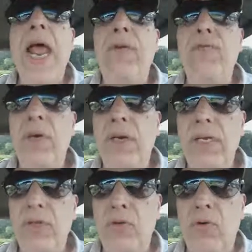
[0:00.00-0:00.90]
and really
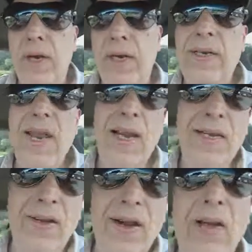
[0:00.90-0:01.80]
enjoyed it. Now,
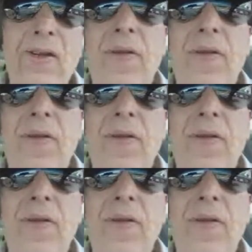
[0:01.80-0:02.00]
you know, I